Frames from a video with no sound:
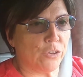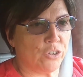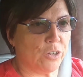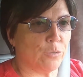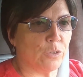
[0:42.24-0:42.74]
The
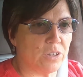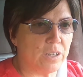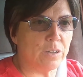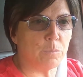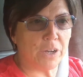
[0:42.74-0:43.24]
chief was
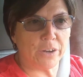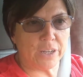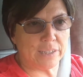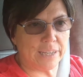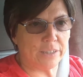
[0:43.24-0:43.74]
then
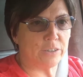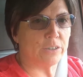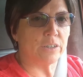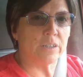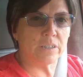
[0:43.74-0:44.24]
buried
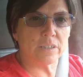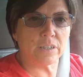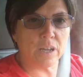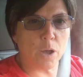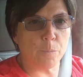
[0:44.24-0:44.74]
later
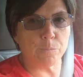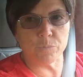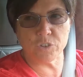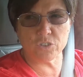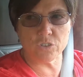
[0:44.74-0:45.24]
up
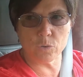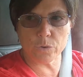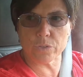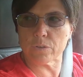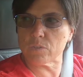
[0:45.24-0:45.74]
just
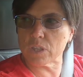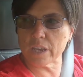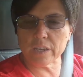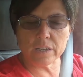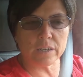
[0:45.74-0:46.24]
north of the
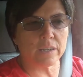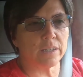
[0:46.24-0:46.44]
lake,